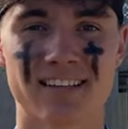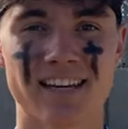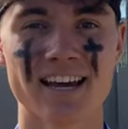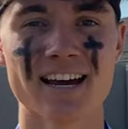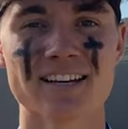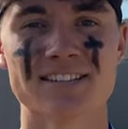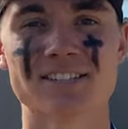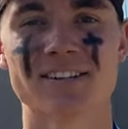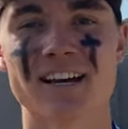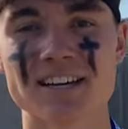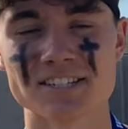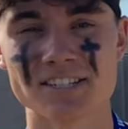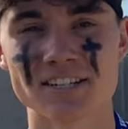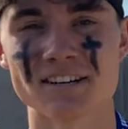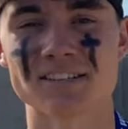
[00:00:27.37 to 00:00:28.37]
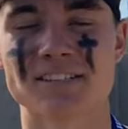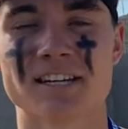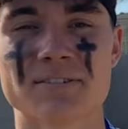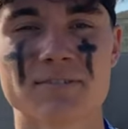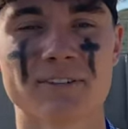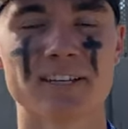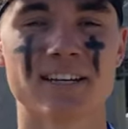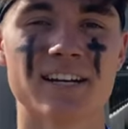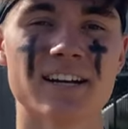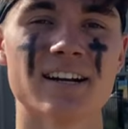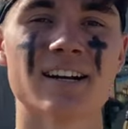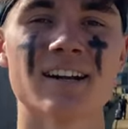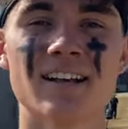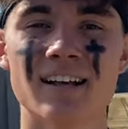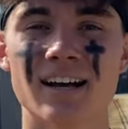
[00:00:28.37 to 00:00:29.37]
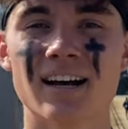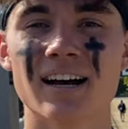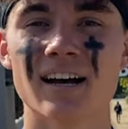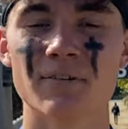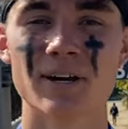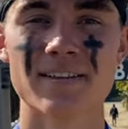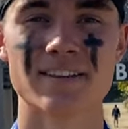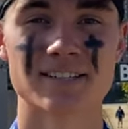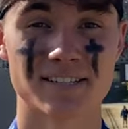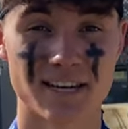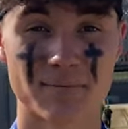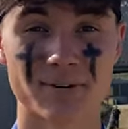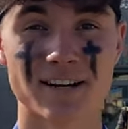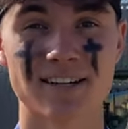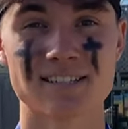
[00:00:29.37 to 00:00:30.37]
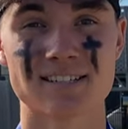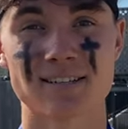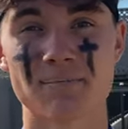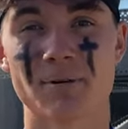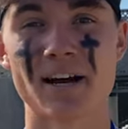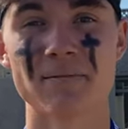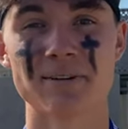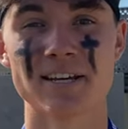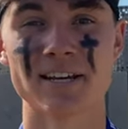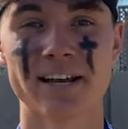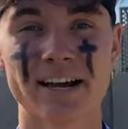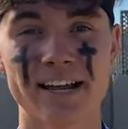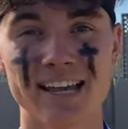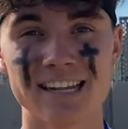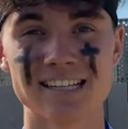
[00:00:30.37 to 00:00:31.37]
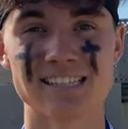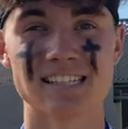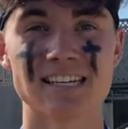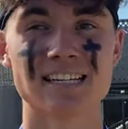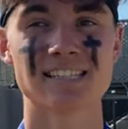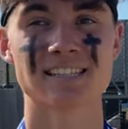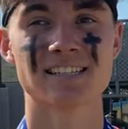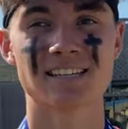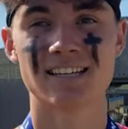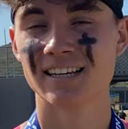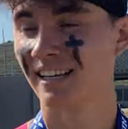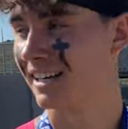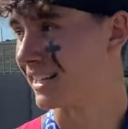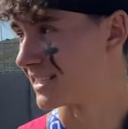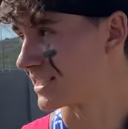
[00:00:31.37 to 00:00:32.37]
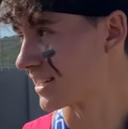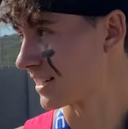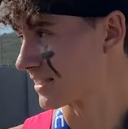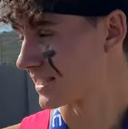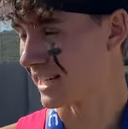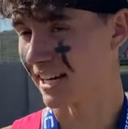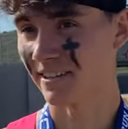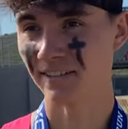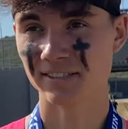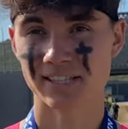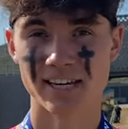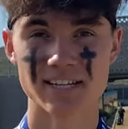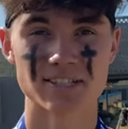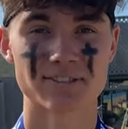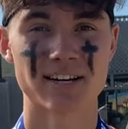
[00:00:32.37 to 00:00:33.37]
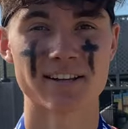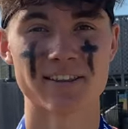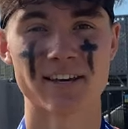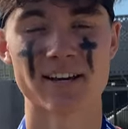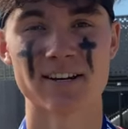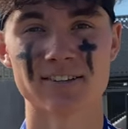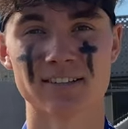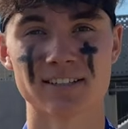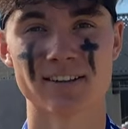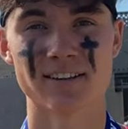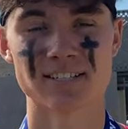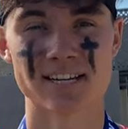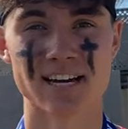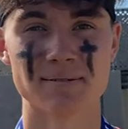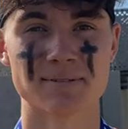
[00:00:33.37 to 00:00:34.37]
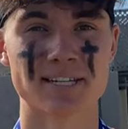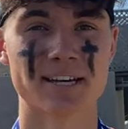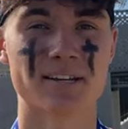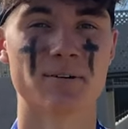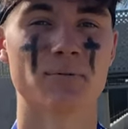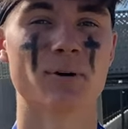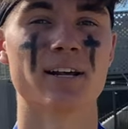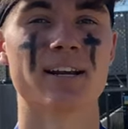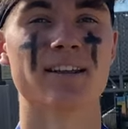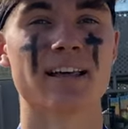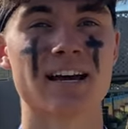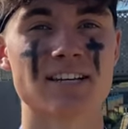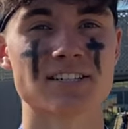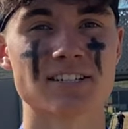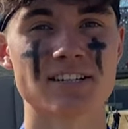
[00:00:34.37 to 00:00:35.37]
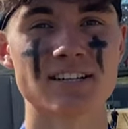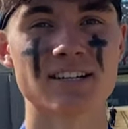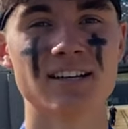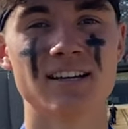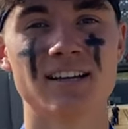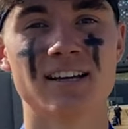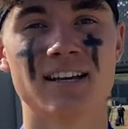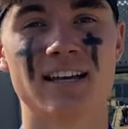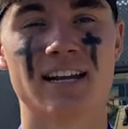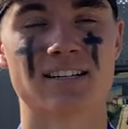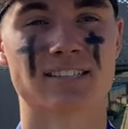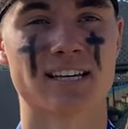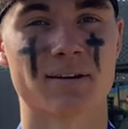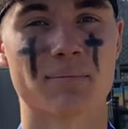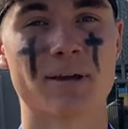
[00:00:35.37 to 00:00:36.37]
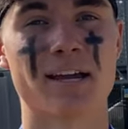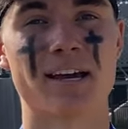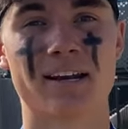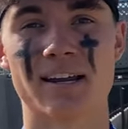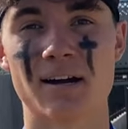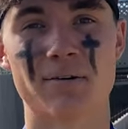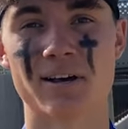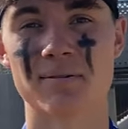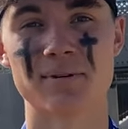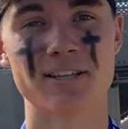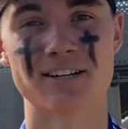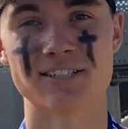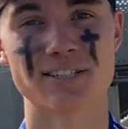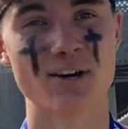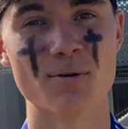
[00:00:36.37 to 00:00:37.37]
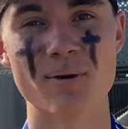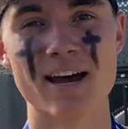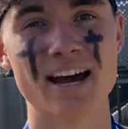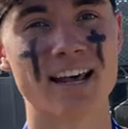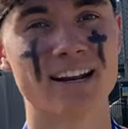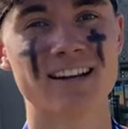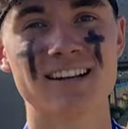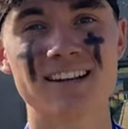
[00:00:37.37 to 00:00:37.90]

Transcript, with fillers: Yeah, so last year I was definitely here. Uh, ran the same race, bombed it, got eighty-sixth. I stood inside those gates right there and looked on the top ten and won it last year. And I was like, man, I want to be there so bad.